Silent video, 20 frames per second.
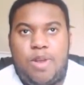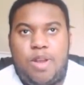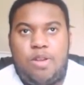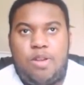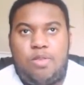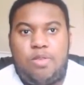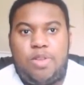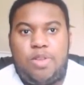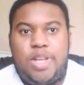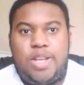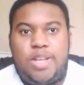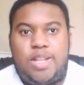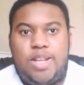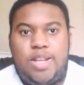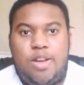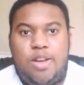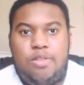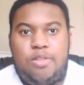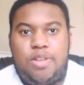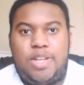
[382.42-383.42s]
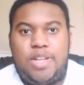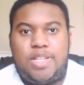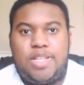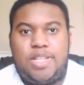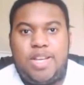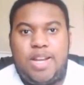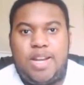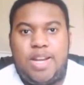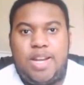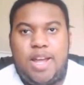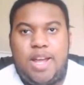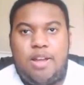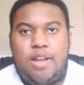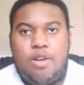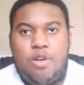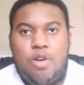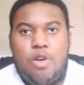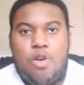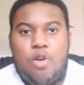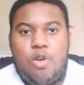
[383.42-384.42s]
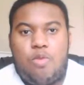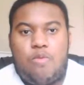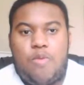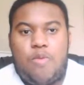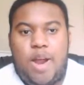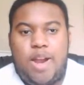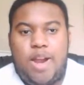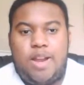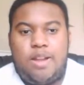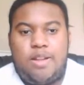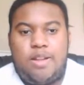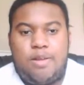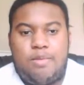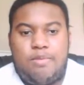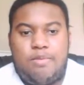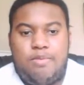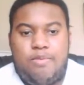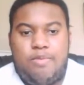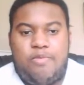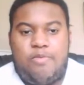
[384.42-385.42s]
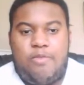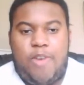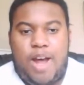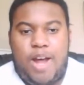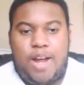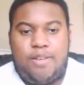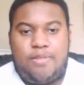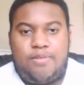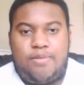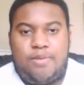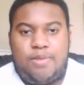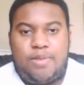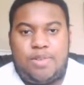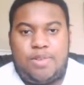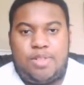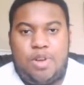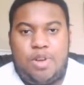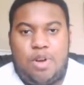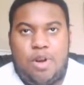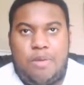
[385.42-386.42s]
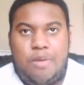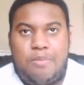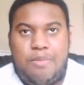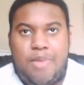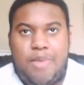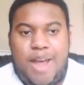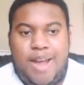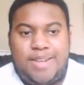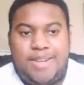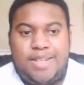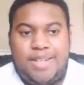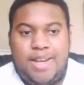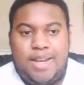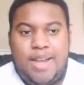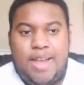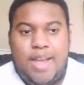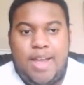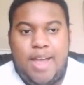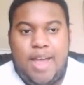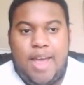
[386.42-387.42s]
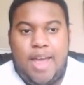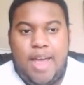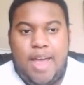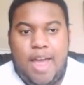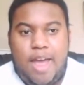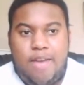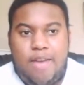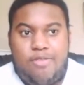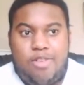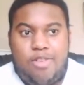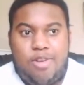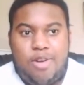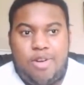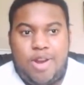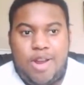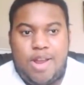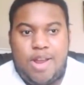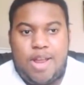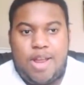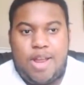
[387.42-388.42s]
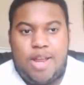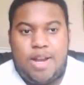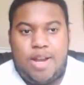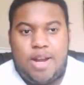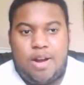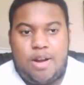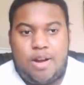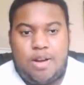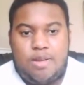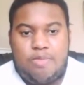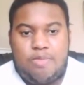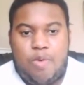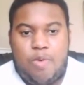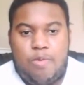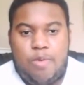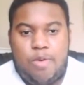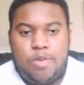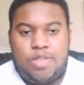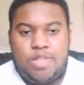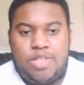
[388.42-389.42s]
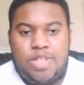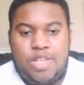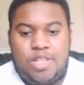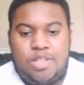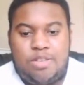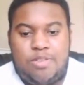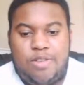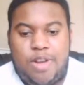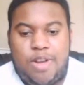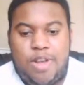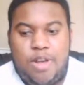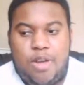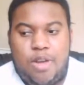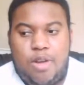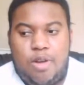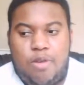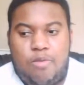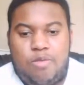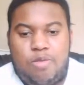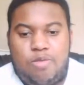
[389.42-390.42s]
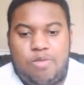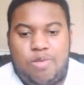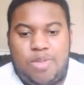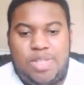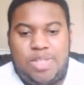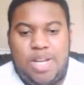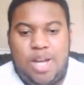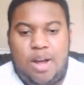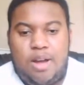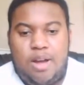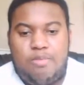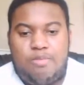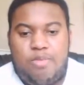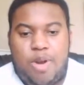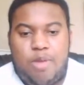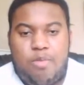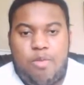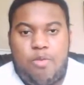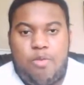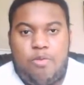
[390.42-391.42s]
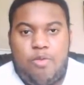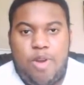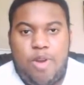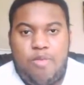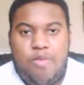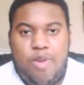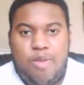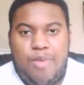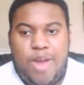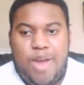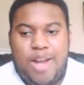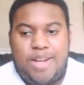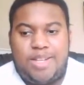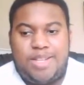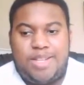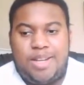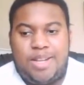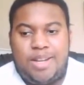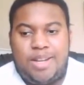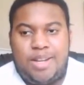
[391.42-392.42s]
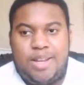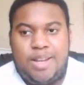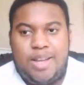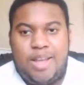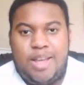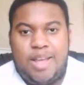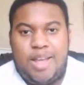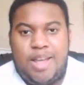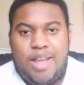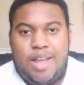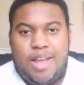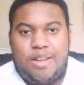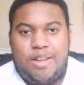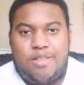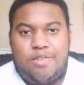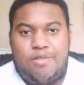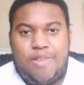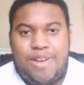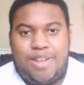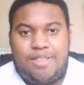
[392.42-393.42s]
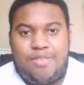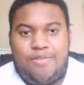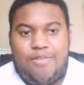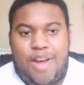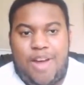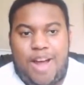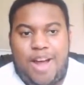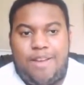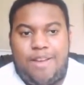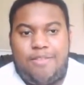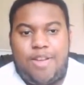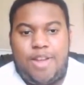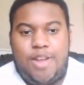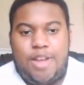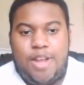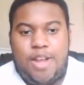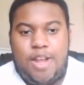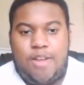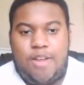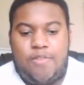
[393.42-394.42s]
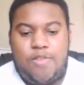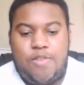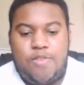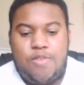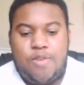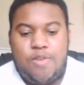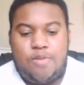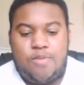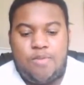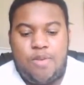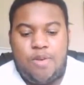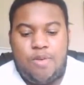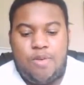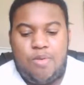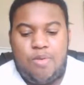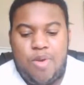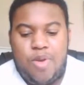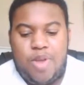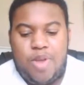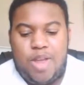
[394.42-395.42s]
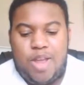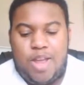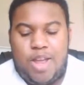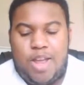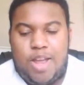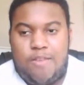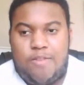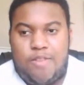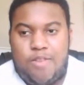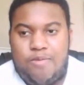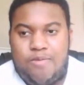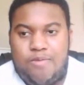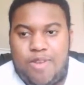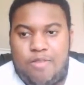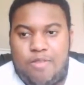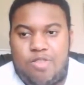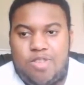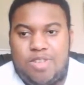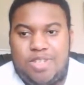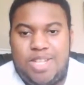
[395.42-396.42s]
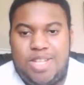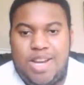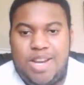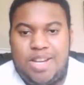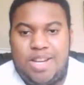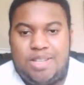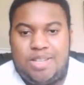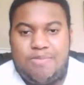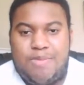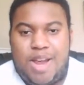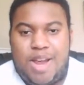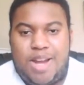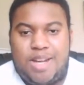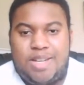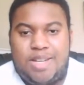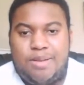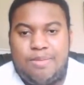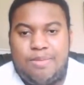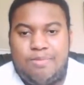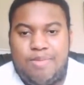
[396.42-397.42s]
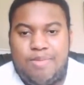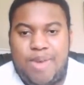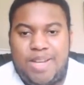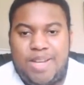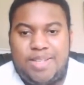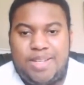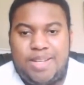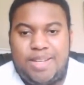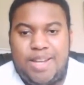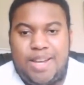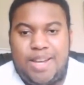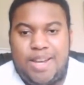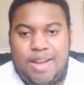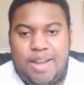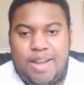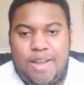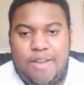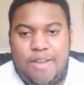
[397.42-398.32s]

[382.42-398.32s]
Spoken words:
only TNA rated 5-star match ever in their promotion's history, which was the Unbreakable Freeway match in 2005. If you don't know, if you've never seen this match, basically